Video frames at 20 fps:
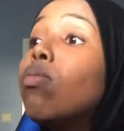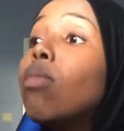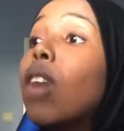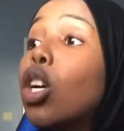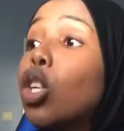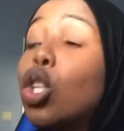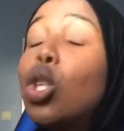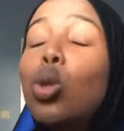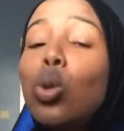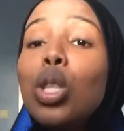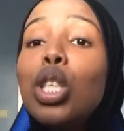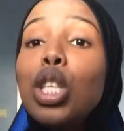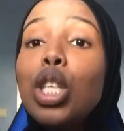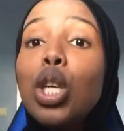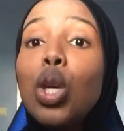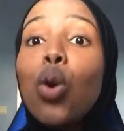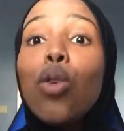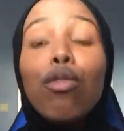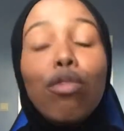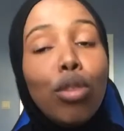accusing
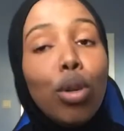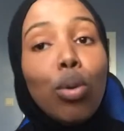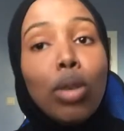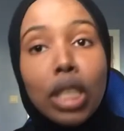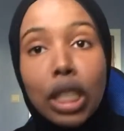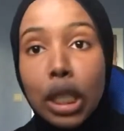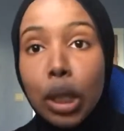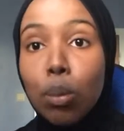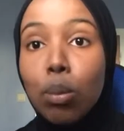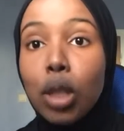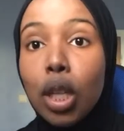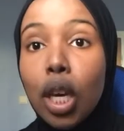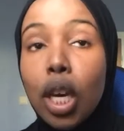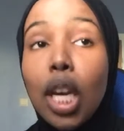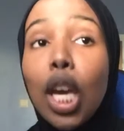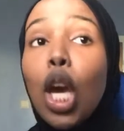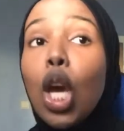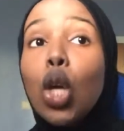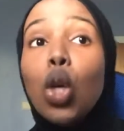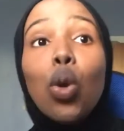you of doing
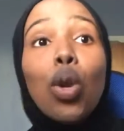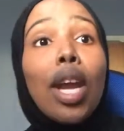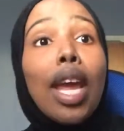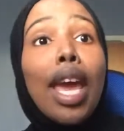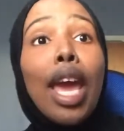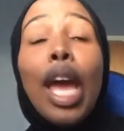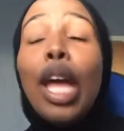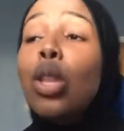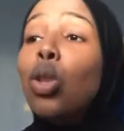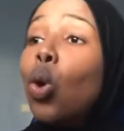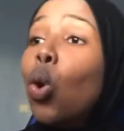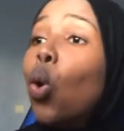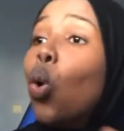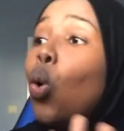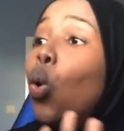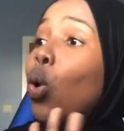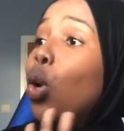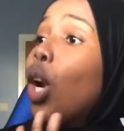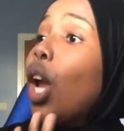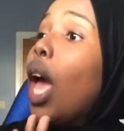something, your edo
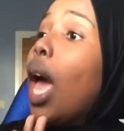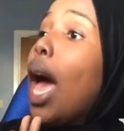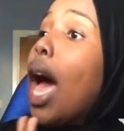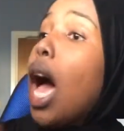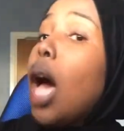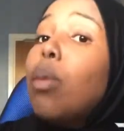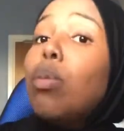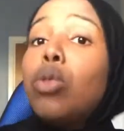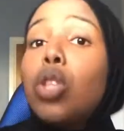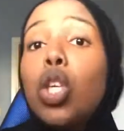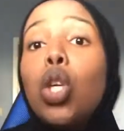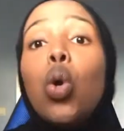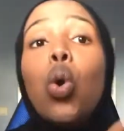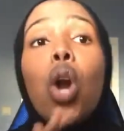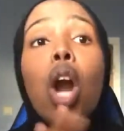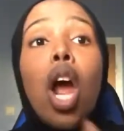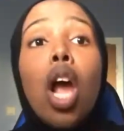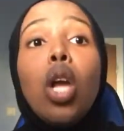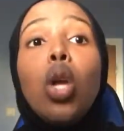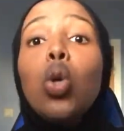or abdi
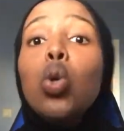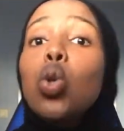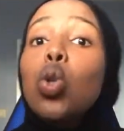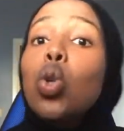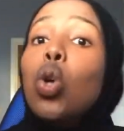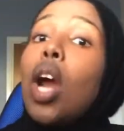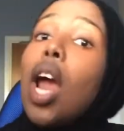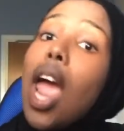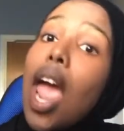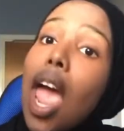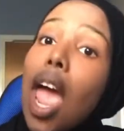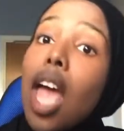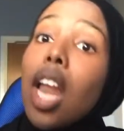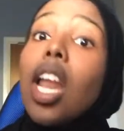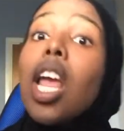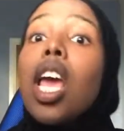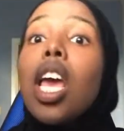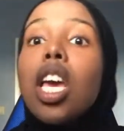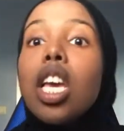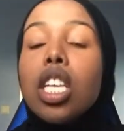or uncle or
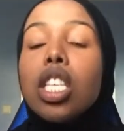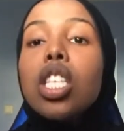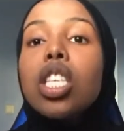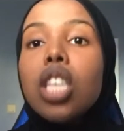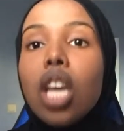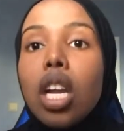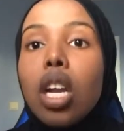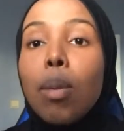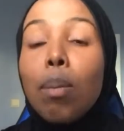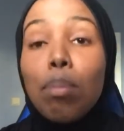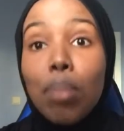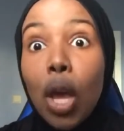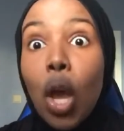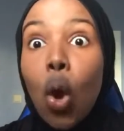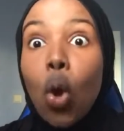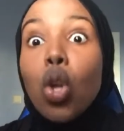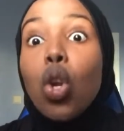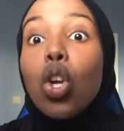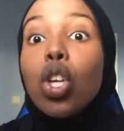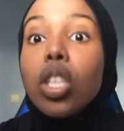aunt is gonna be
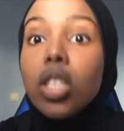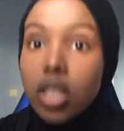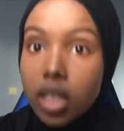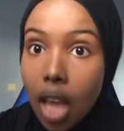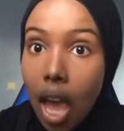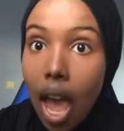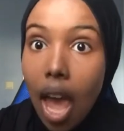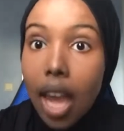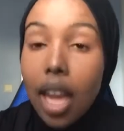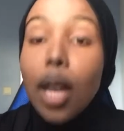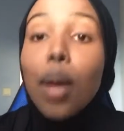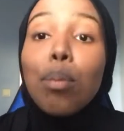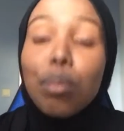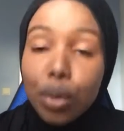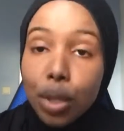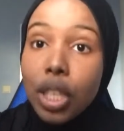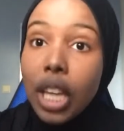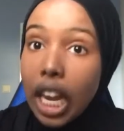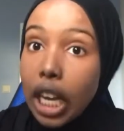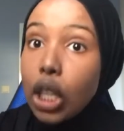on your side and
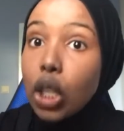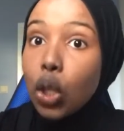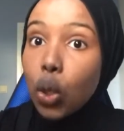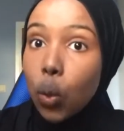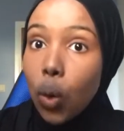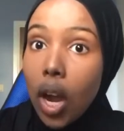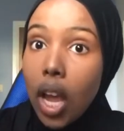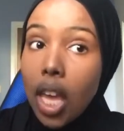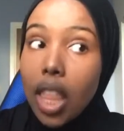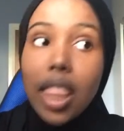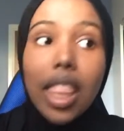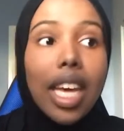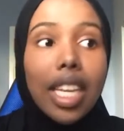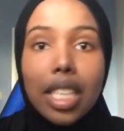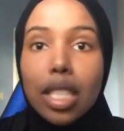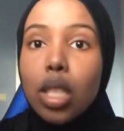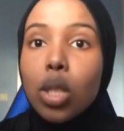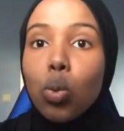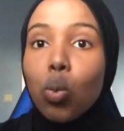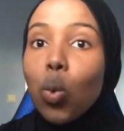protect you, right?
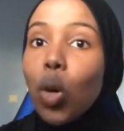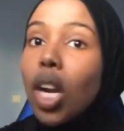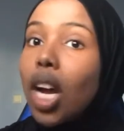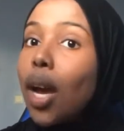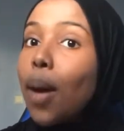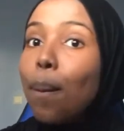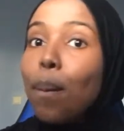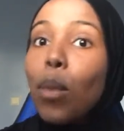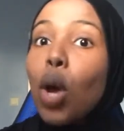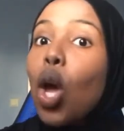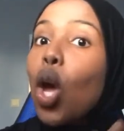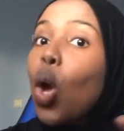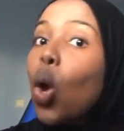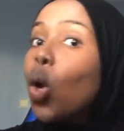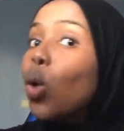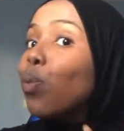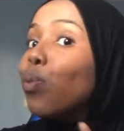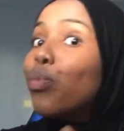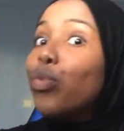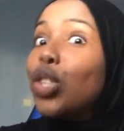That's what I'm
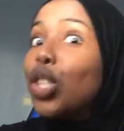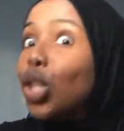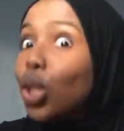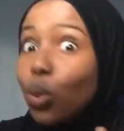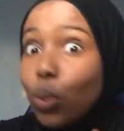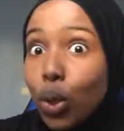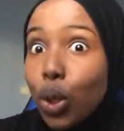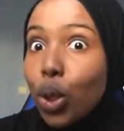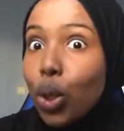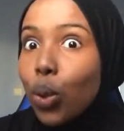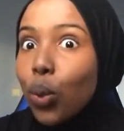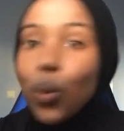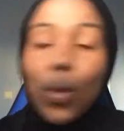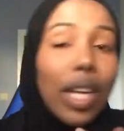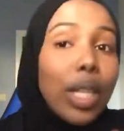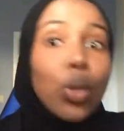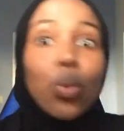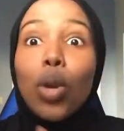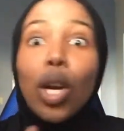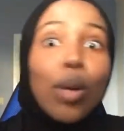used to,
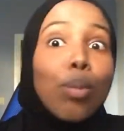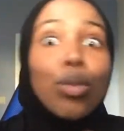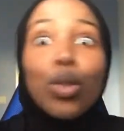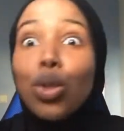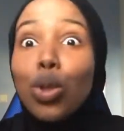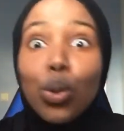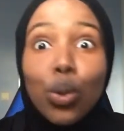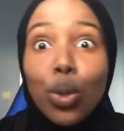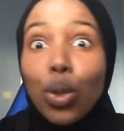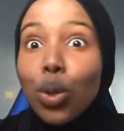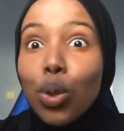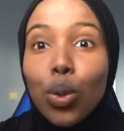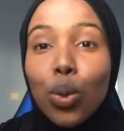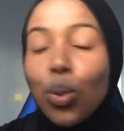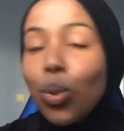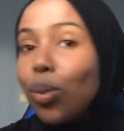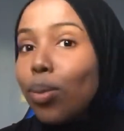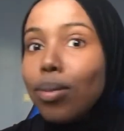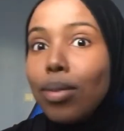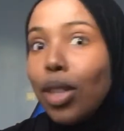
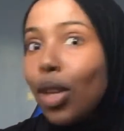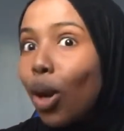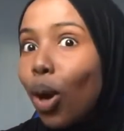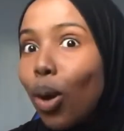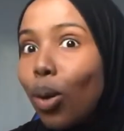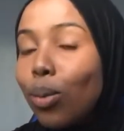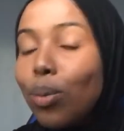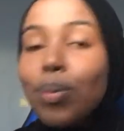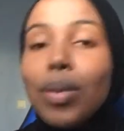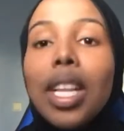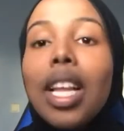you know?